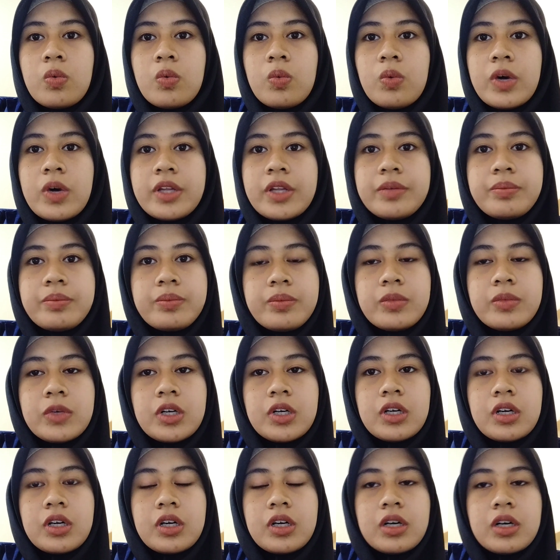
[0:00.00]
What
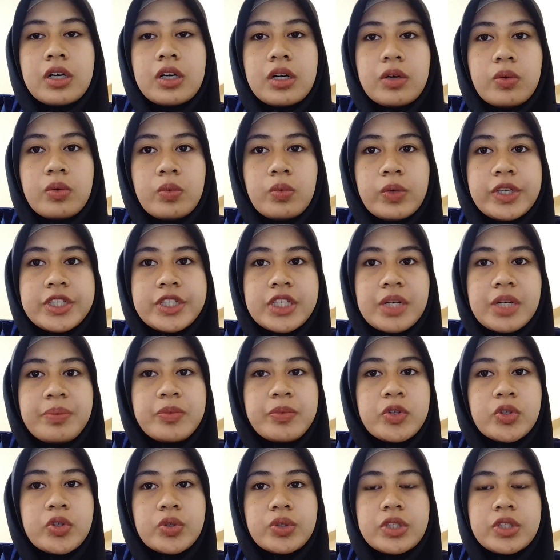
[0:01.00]
We
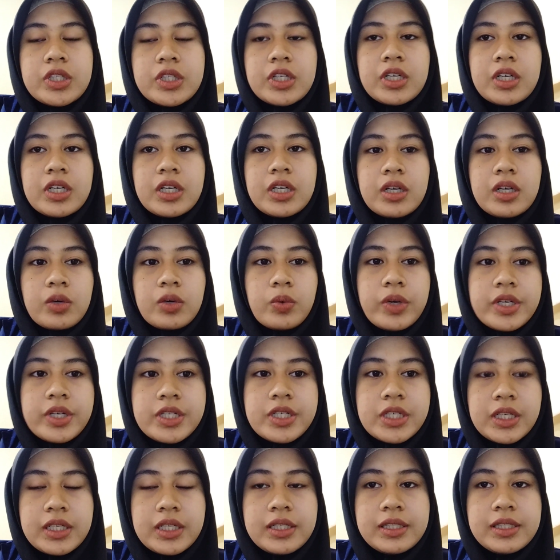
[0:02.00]
jump to the
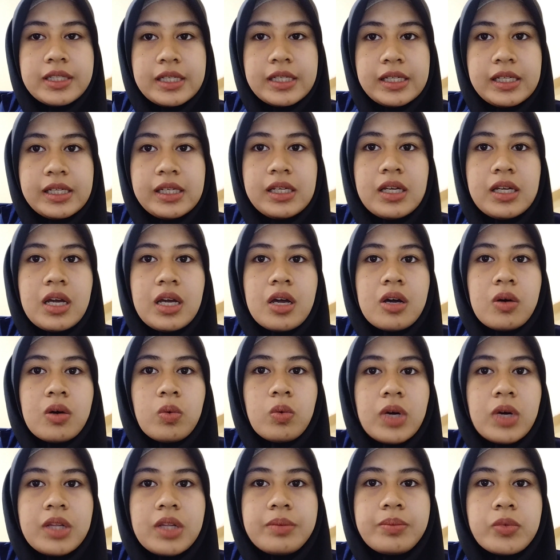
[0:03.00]
question D.
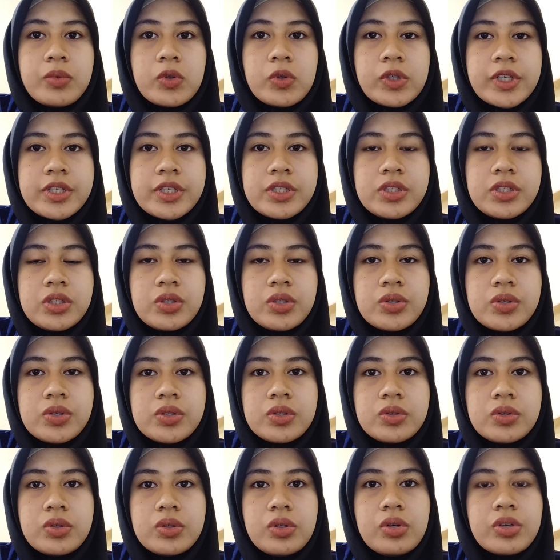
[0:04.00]
What book is
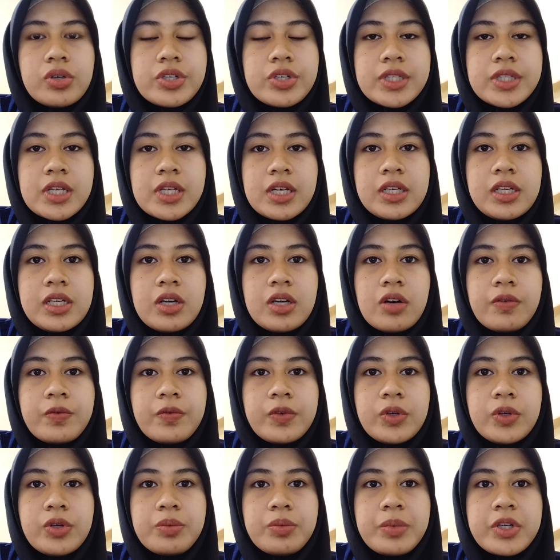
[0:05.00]
used your study
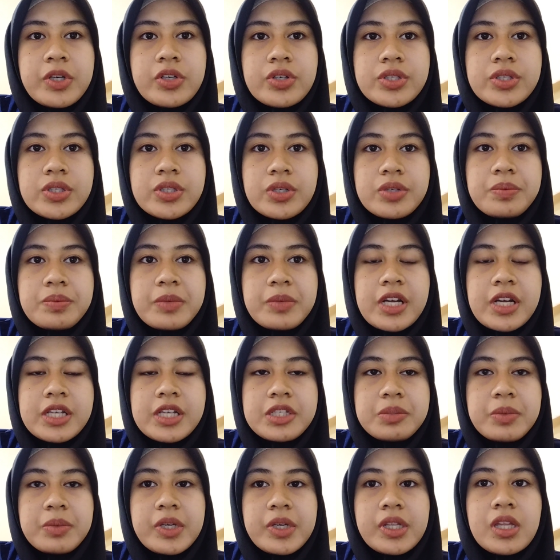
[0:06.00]
of human resource
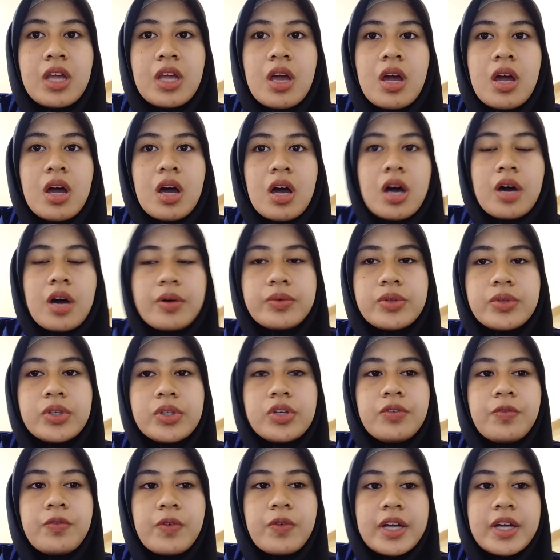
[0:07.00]
management? How do
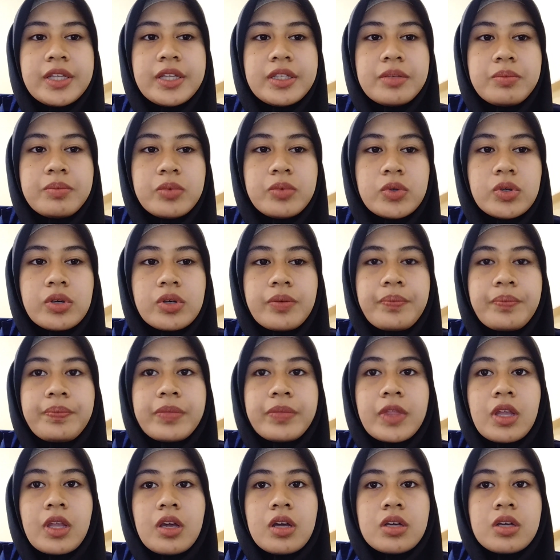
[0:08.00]
you find the book?
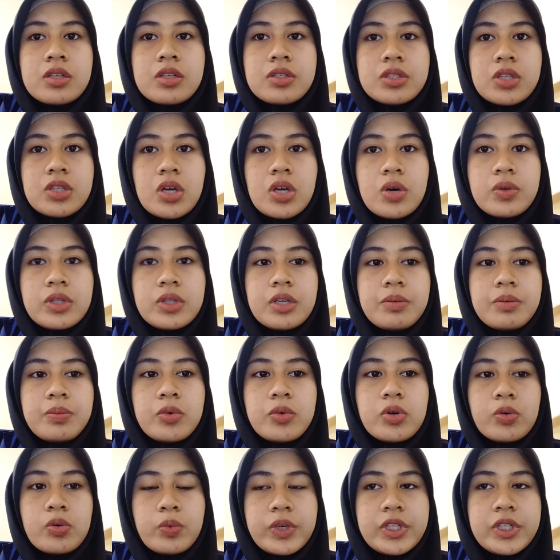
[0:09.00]
So the
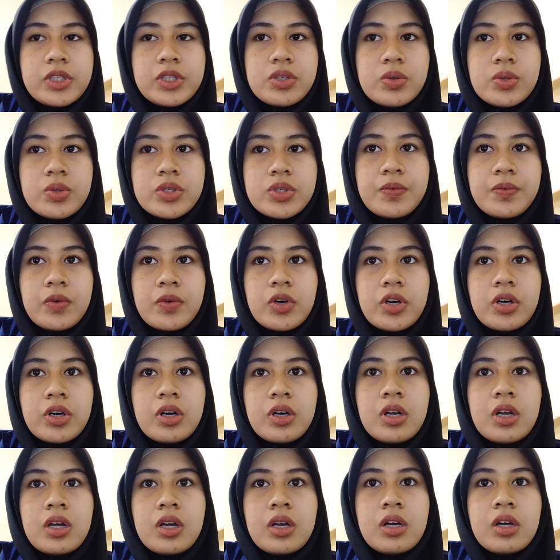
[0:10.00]
book we use
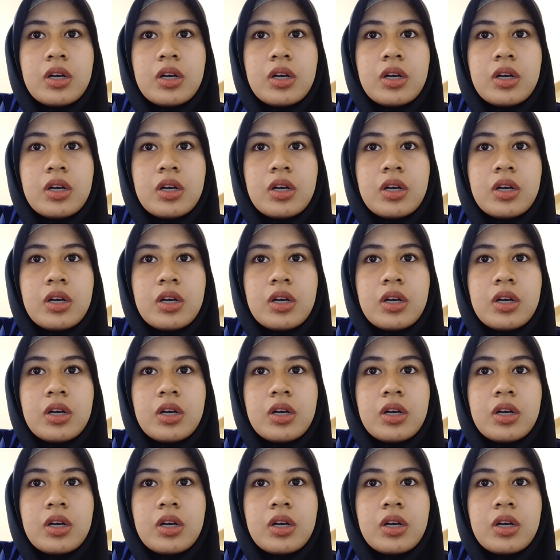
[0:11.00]
for